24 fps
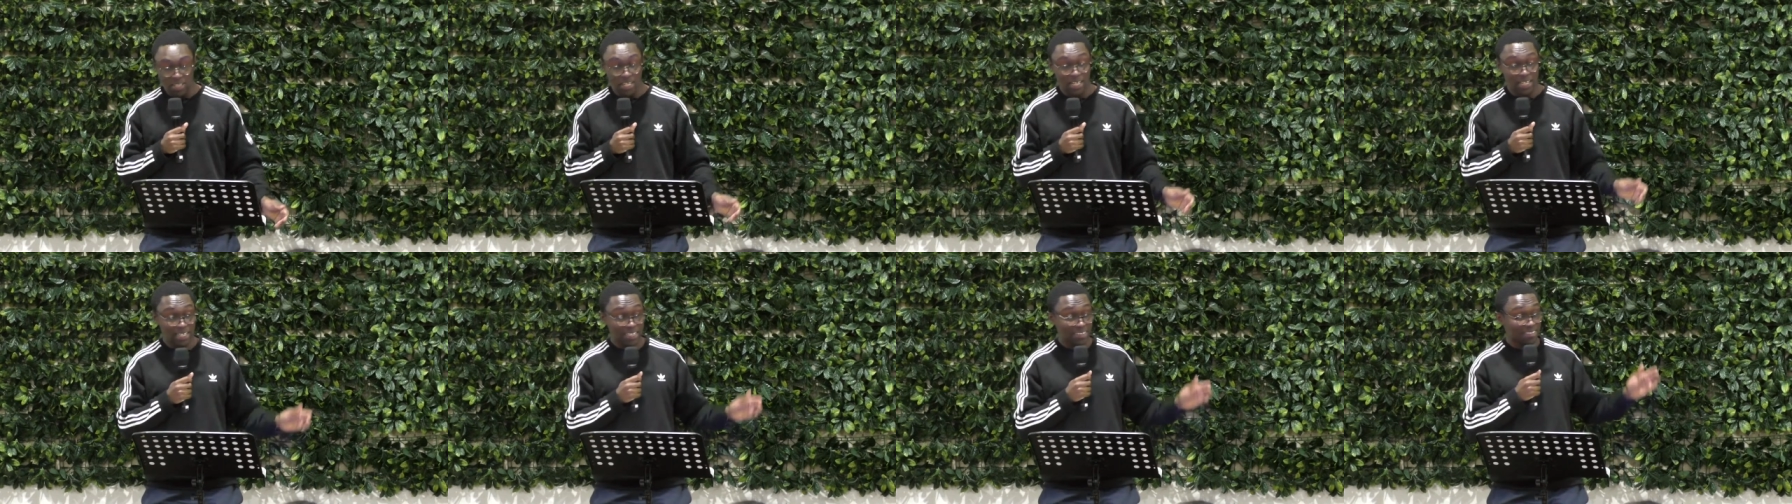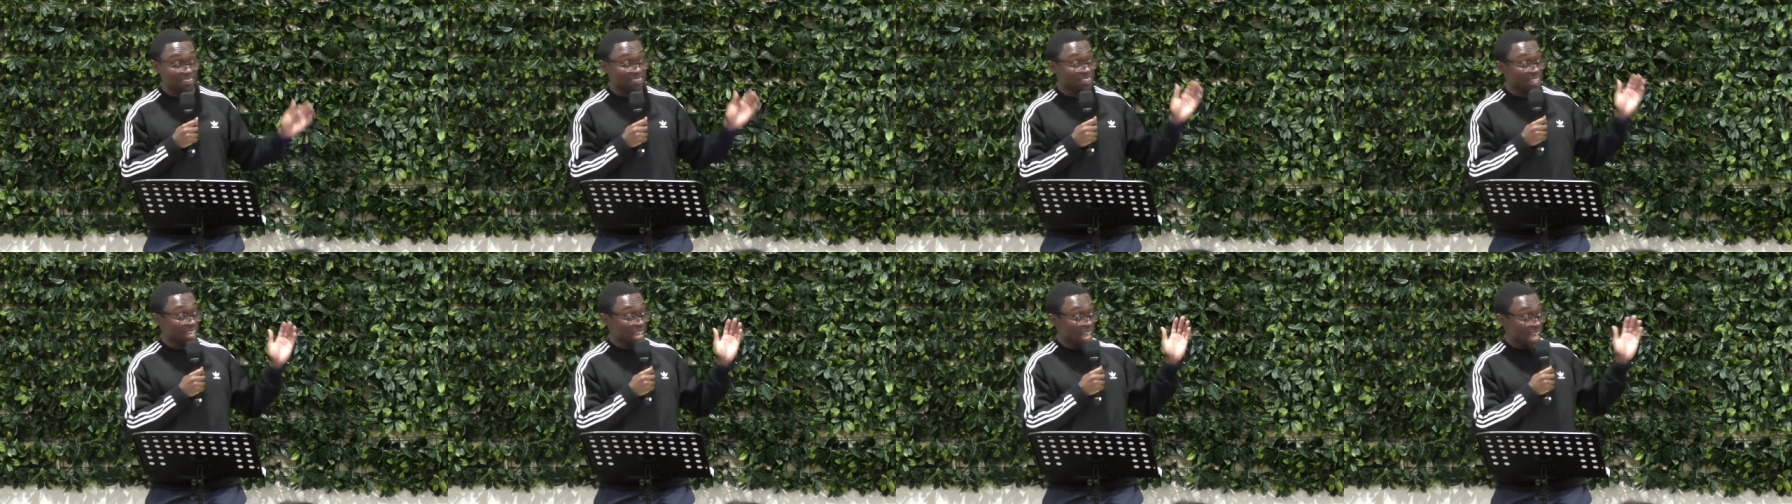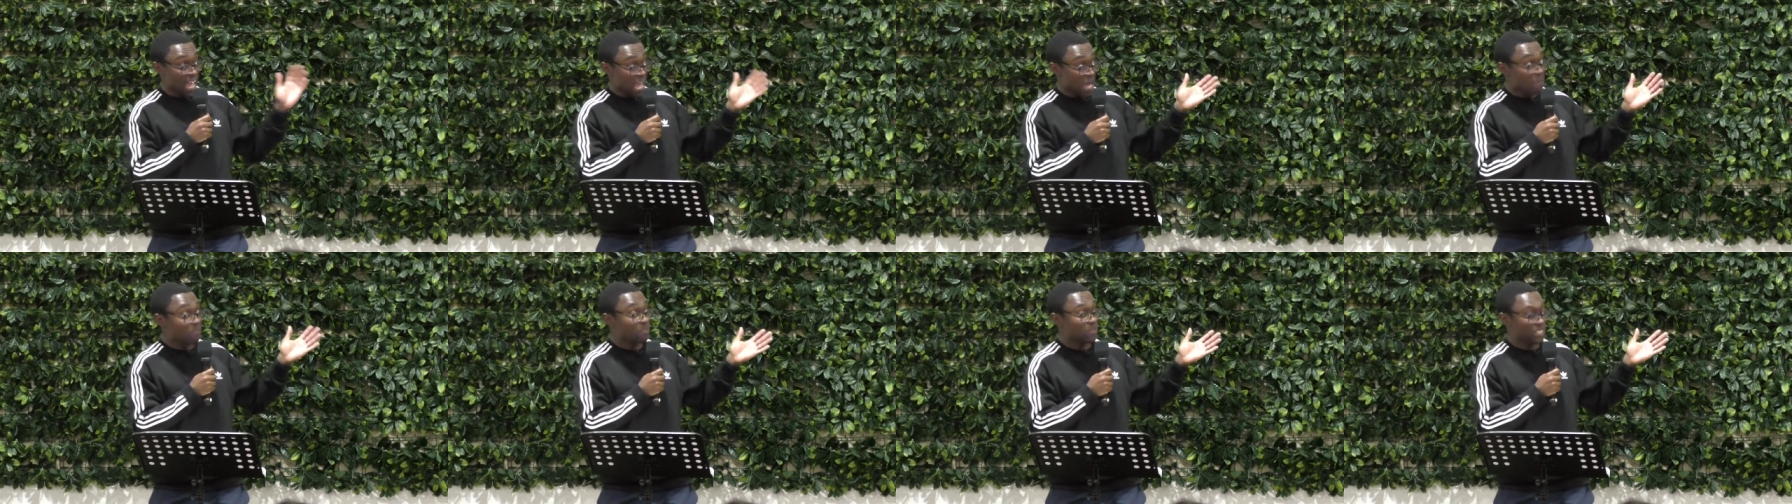uh, it's
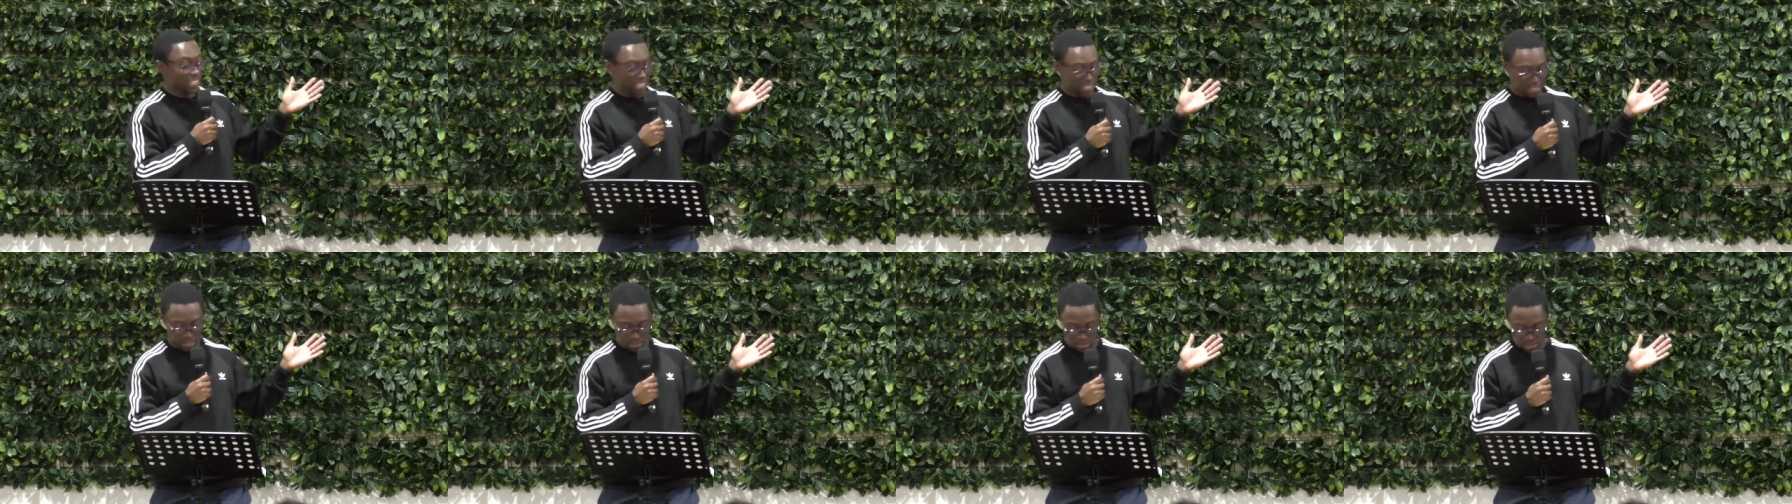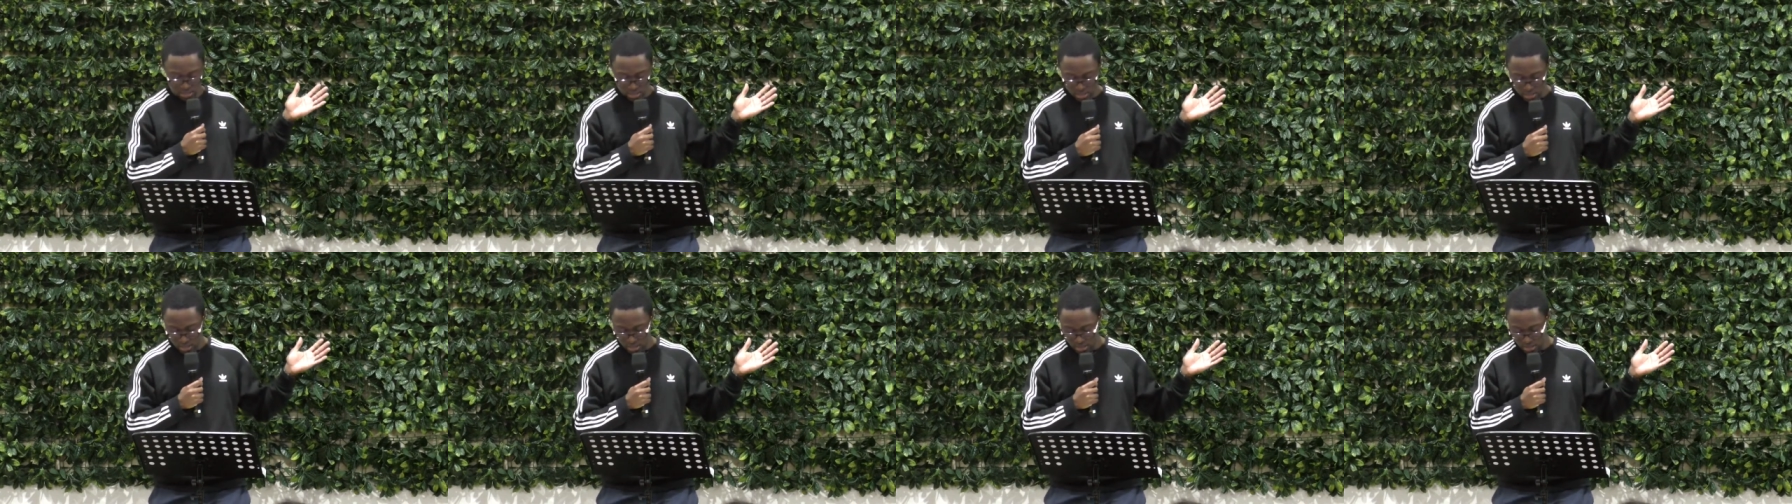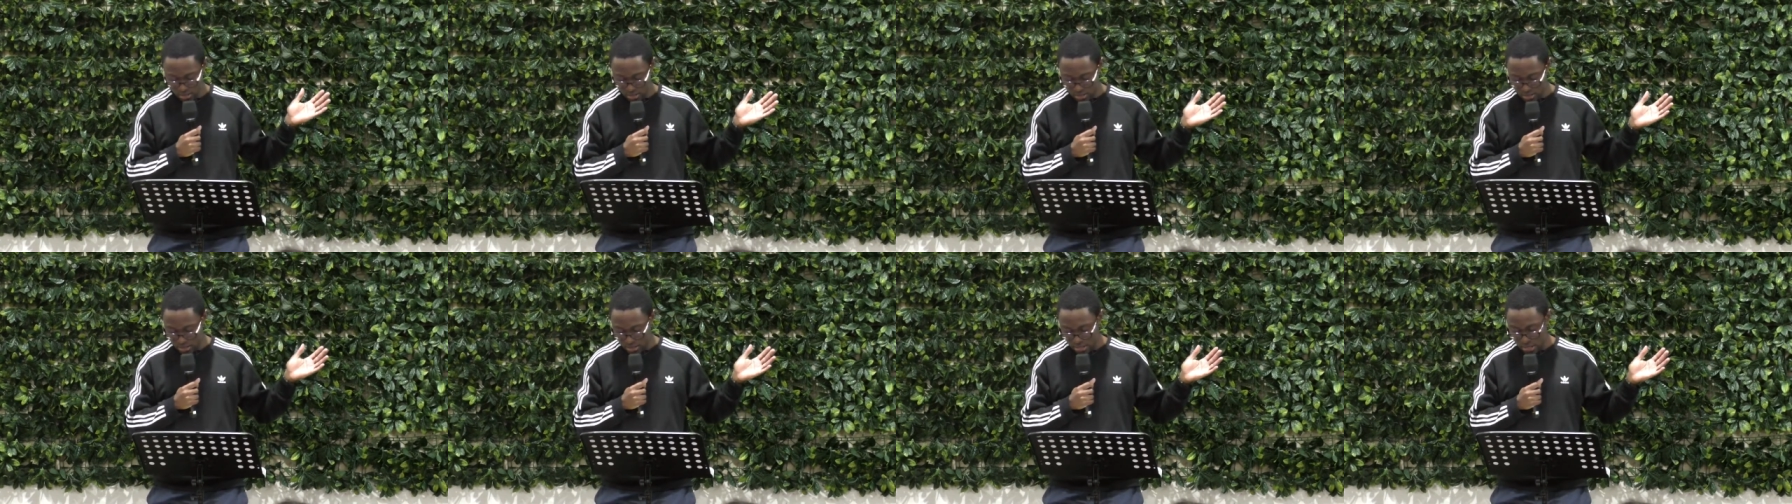empty.
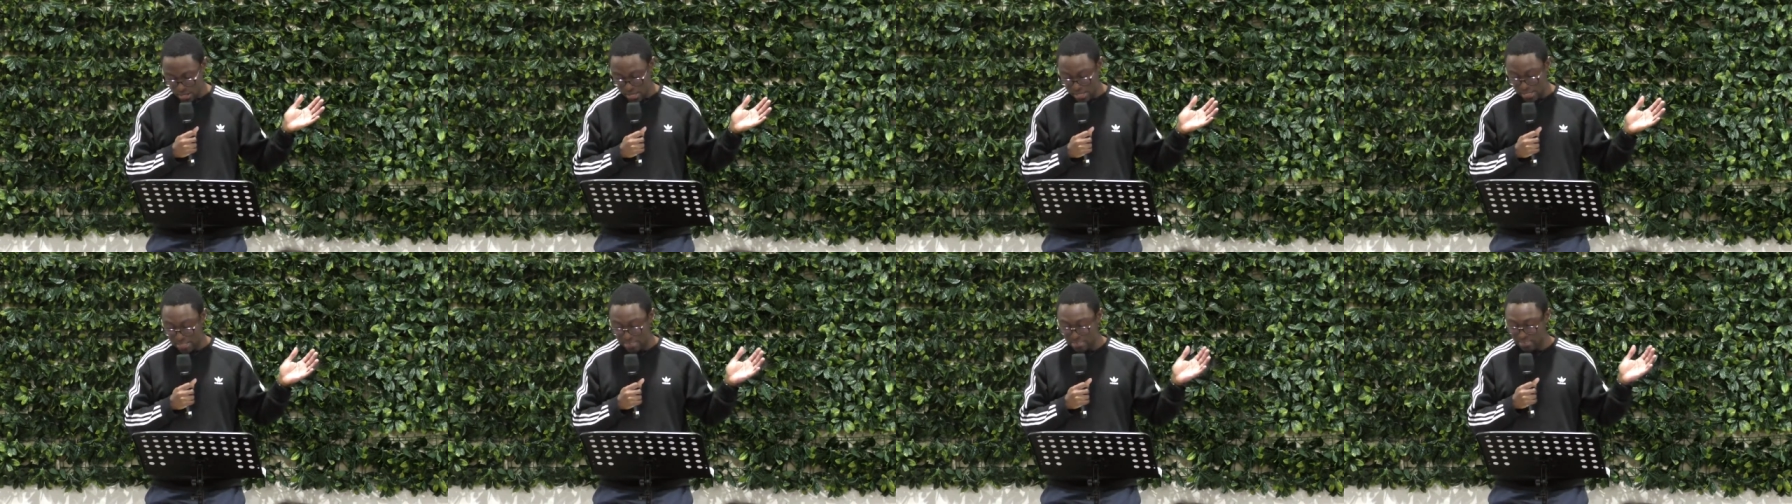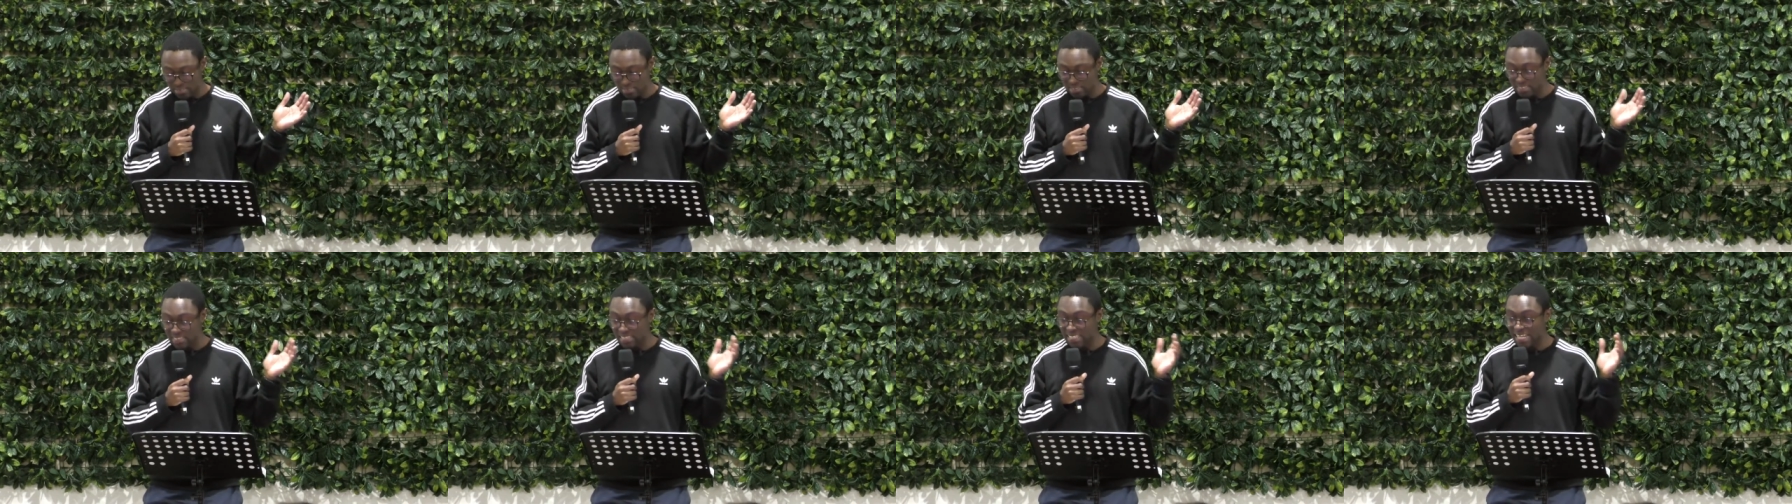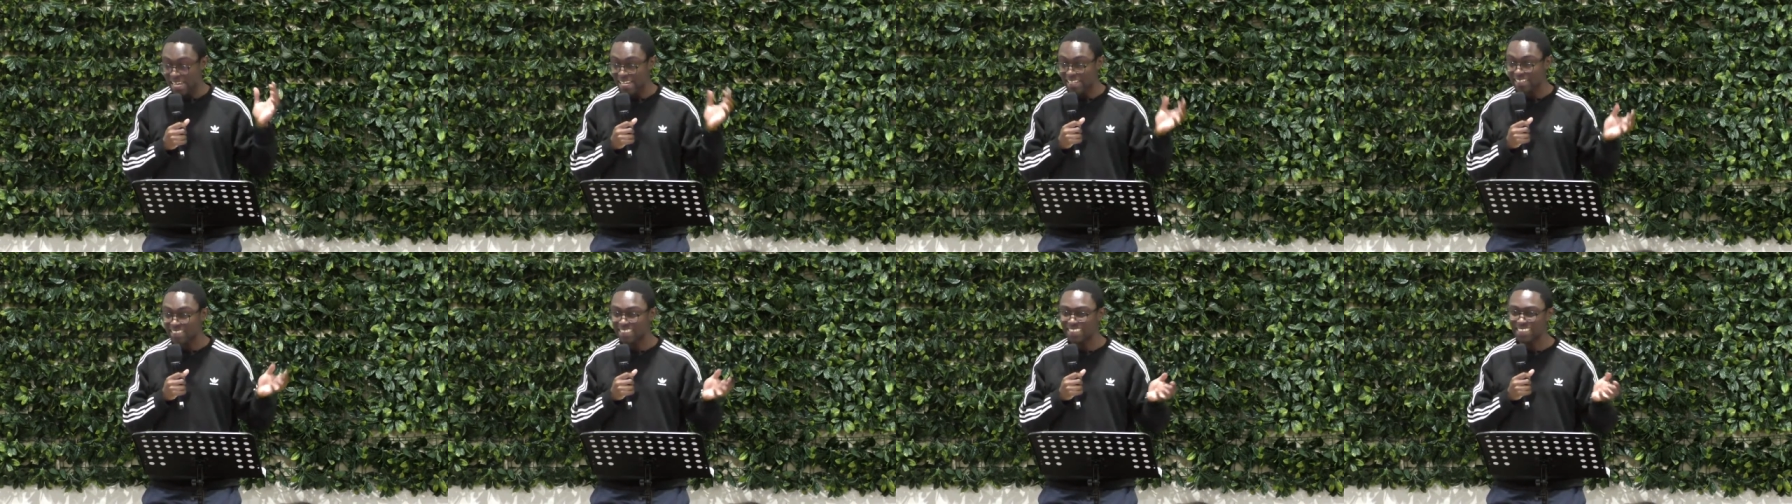Uh, it lacks